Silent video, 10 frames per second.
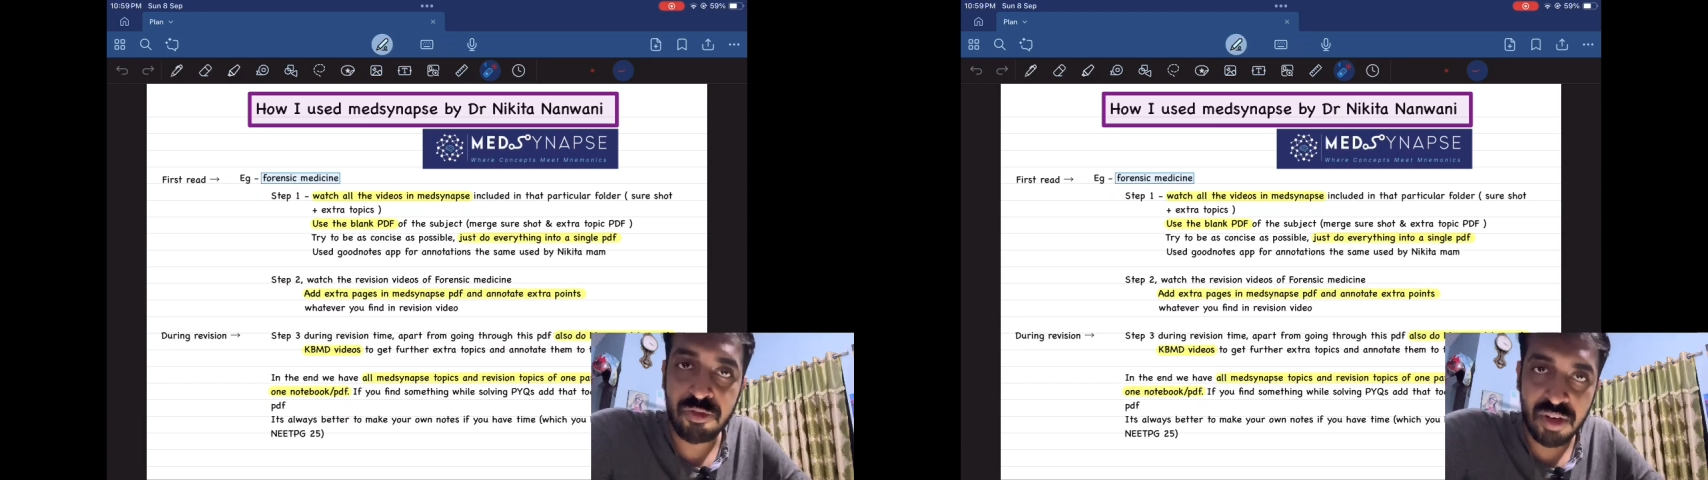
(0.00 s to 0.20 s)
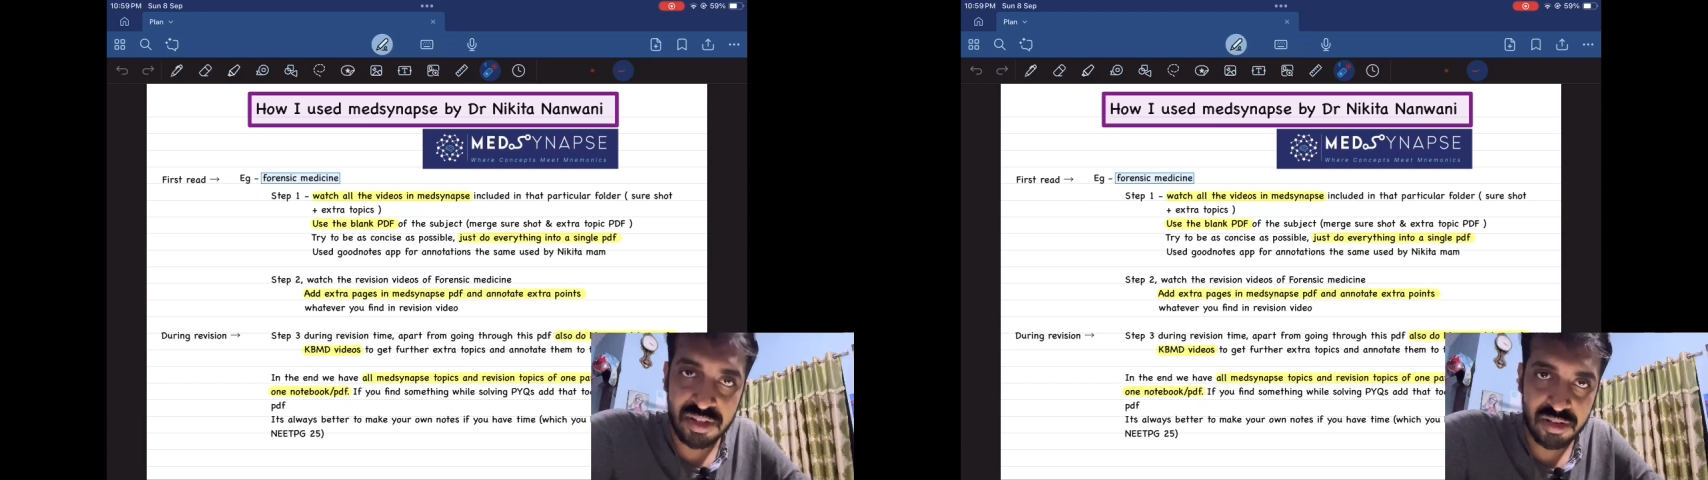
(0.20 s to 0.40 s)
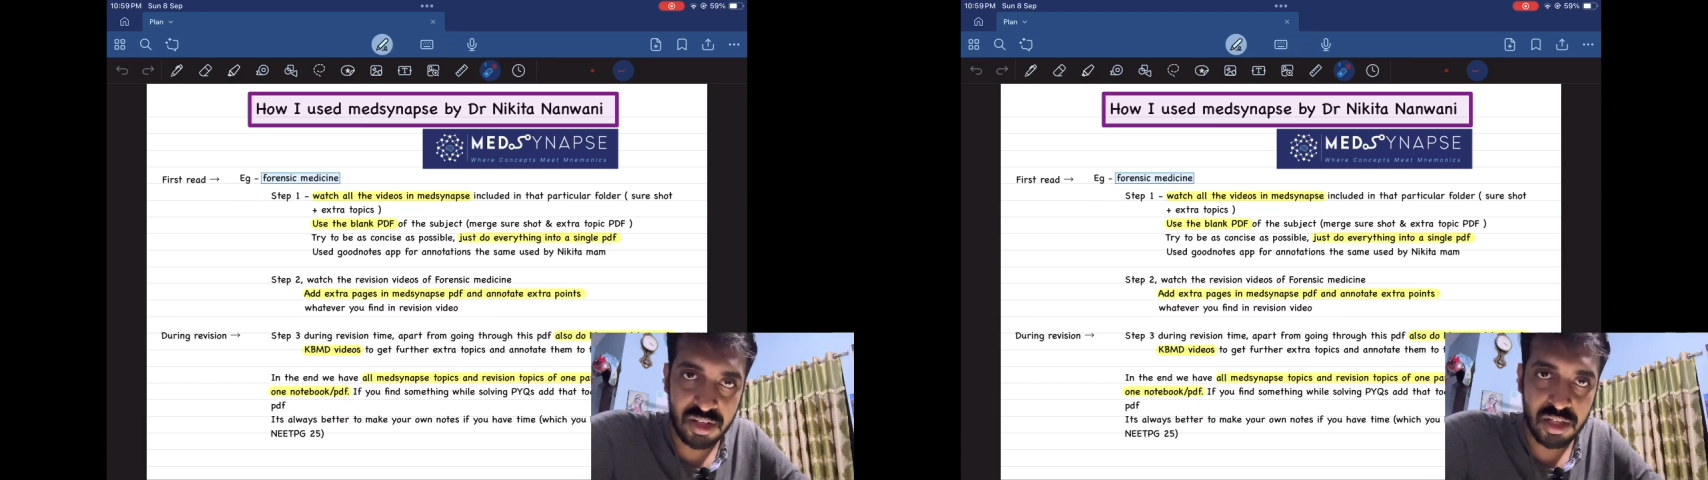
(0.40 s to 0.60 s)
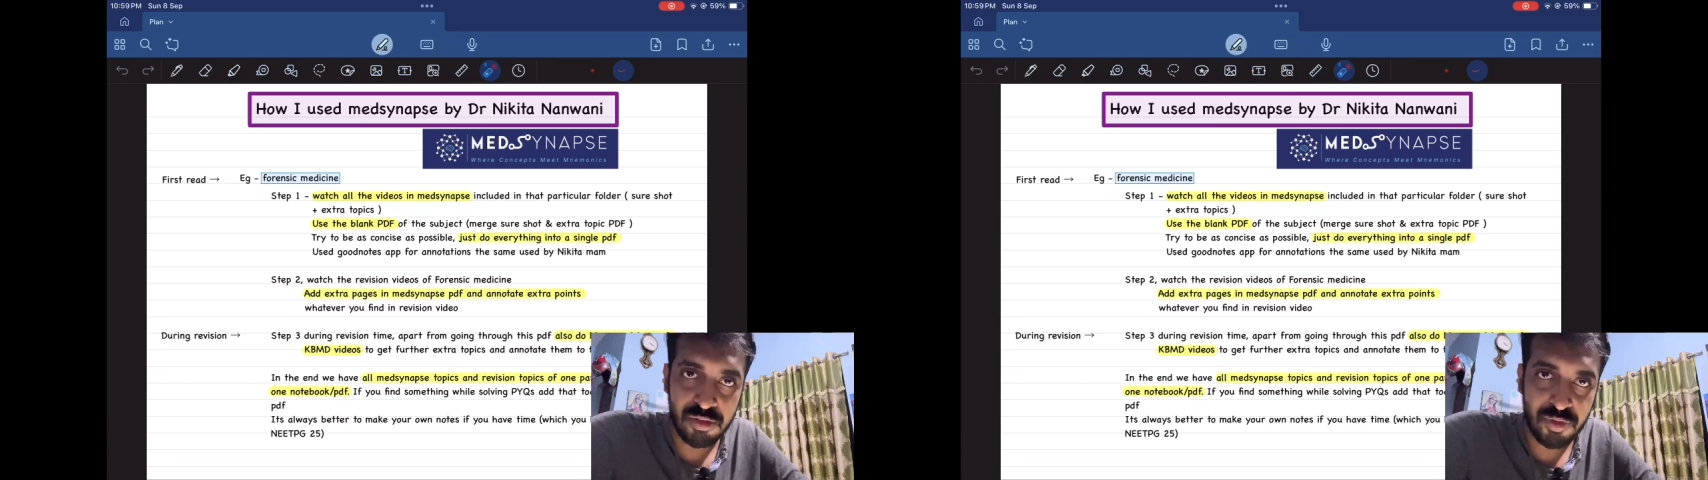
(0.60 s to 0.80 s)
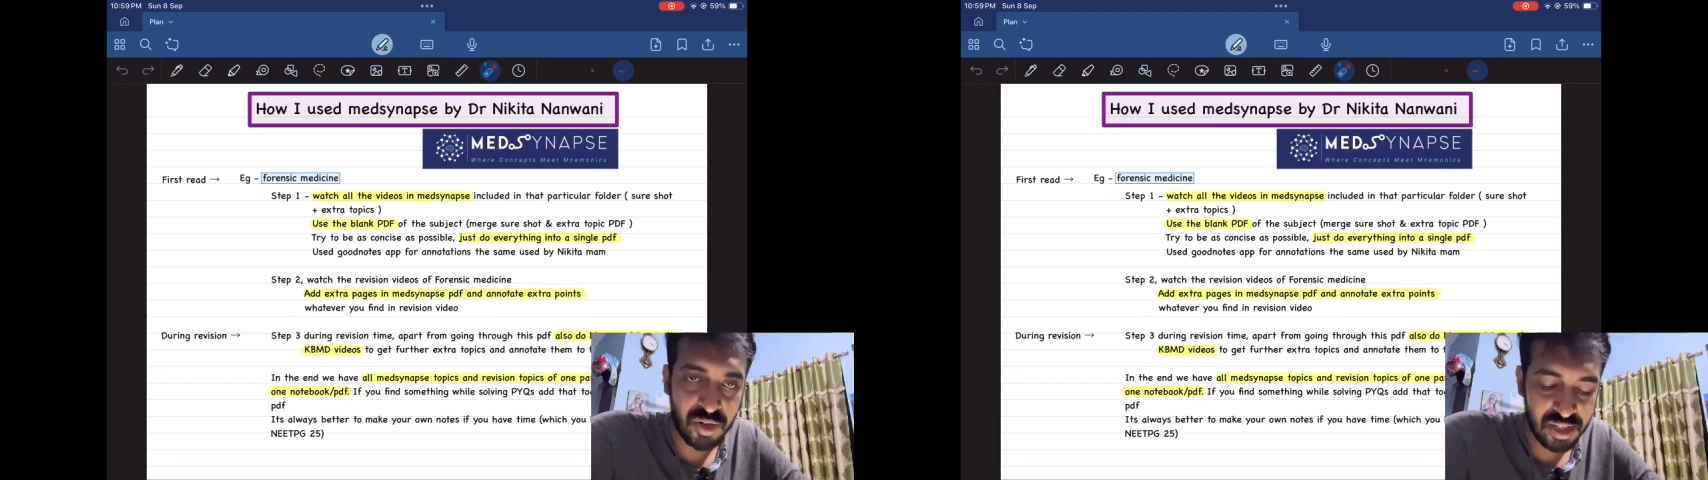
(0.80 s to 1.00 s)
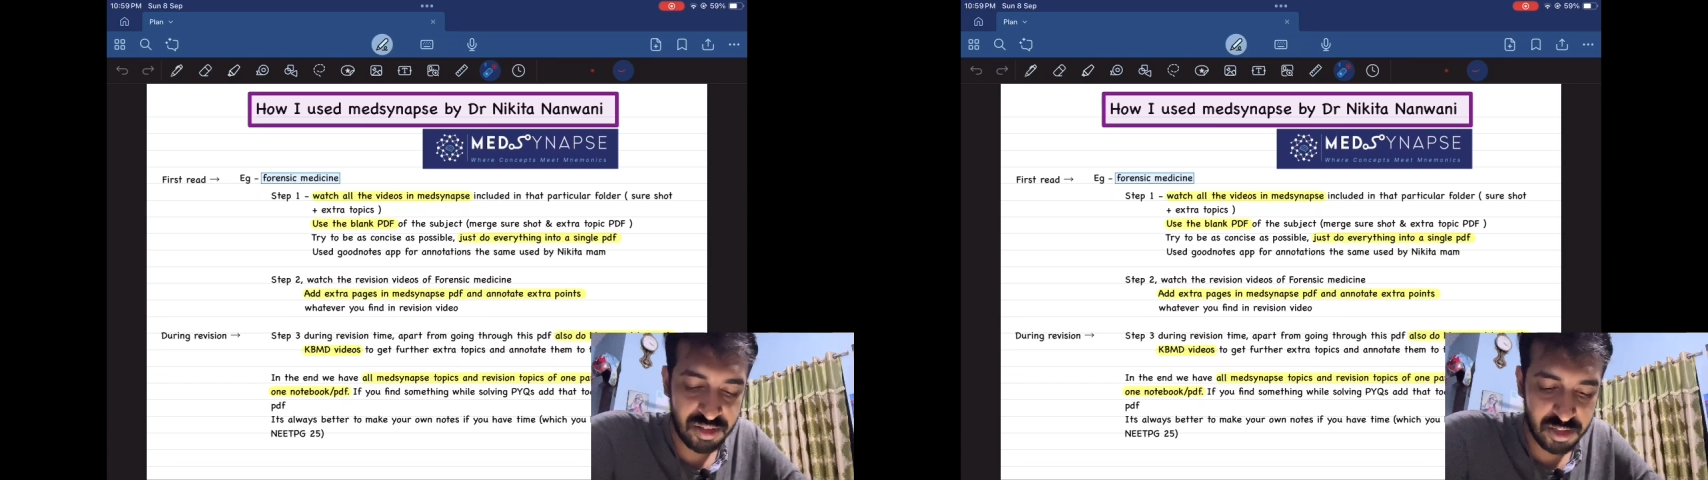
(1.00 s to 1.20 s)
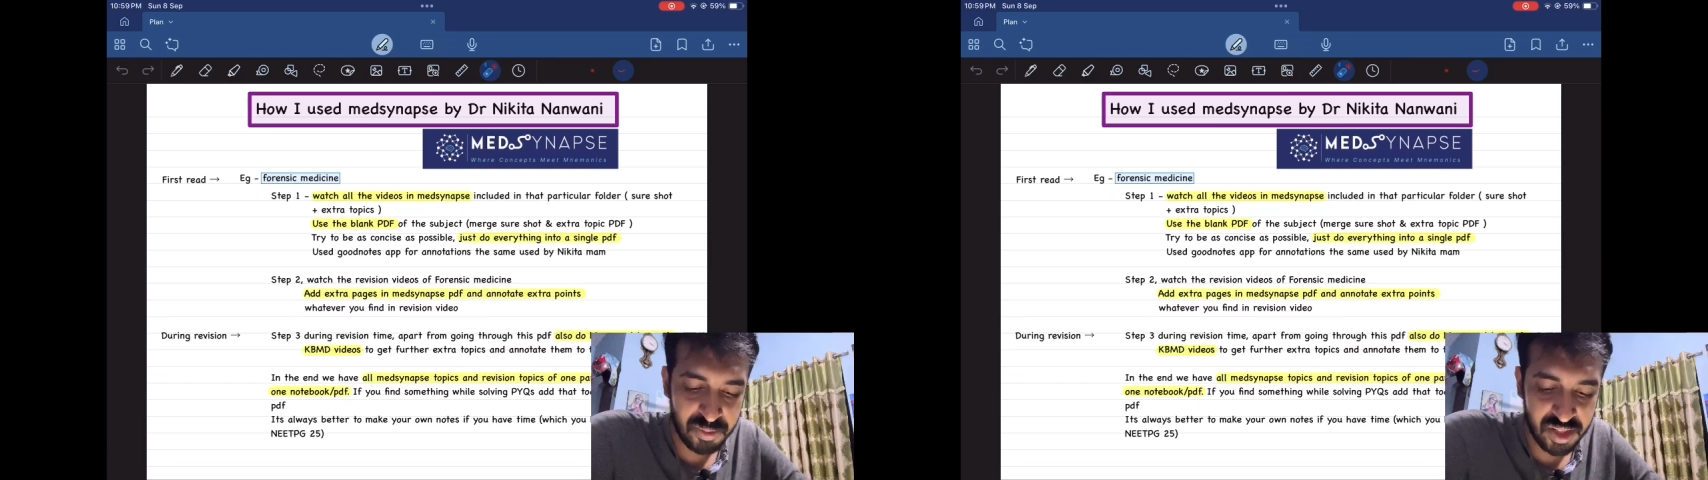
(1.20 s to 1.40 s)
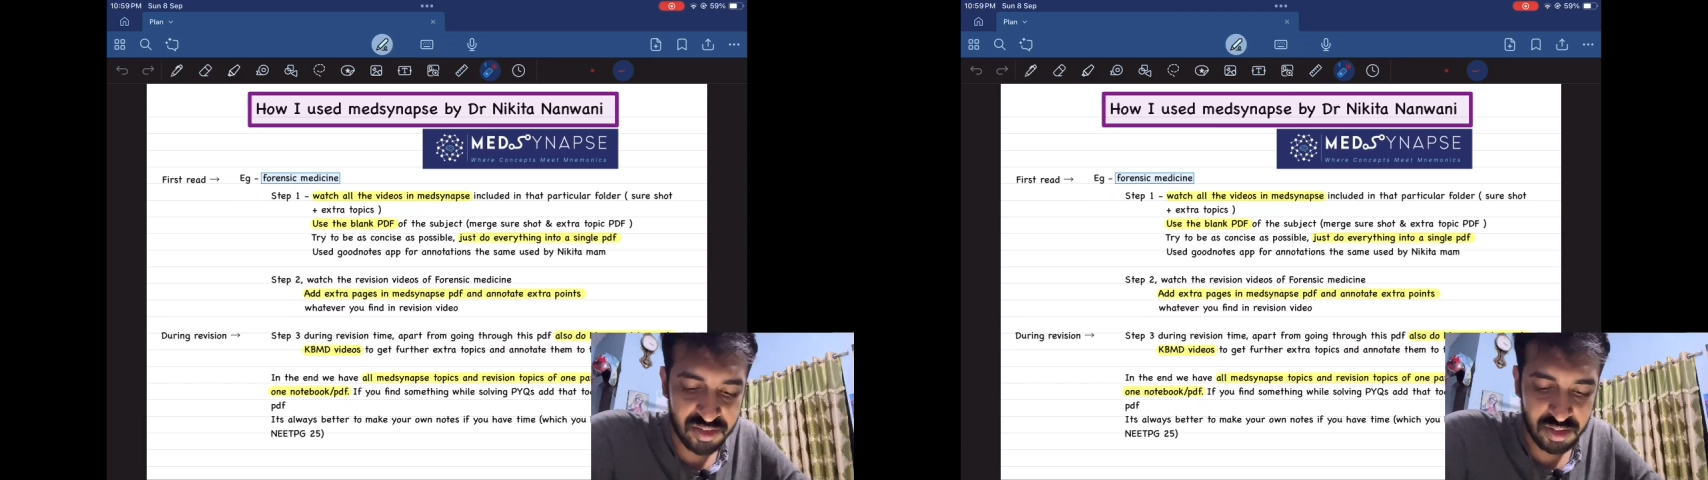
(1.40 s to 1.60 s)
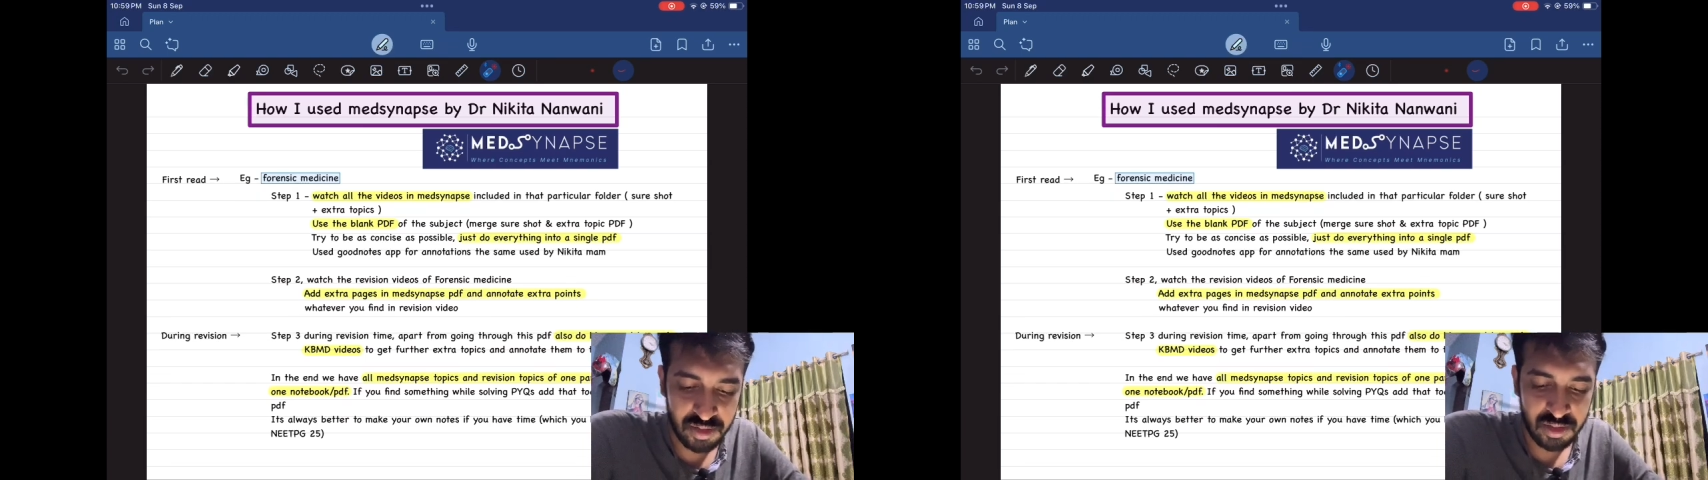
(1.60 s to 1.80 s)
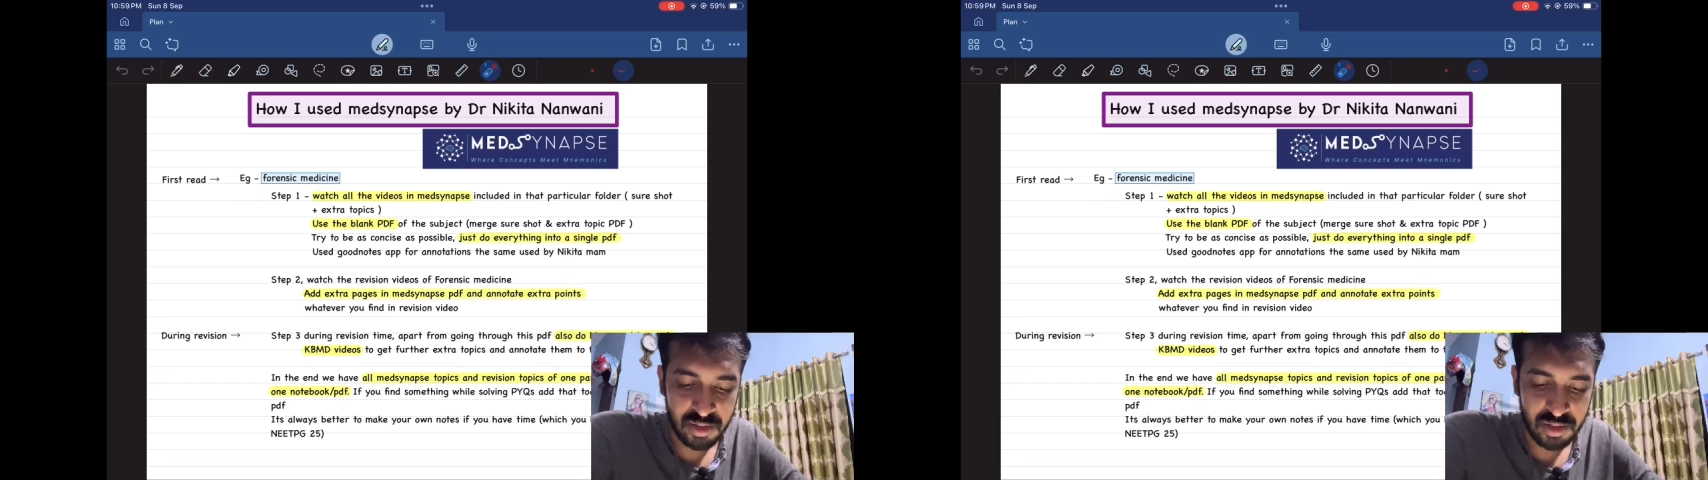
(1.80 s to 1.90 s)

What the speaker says: first read of forensic medicine.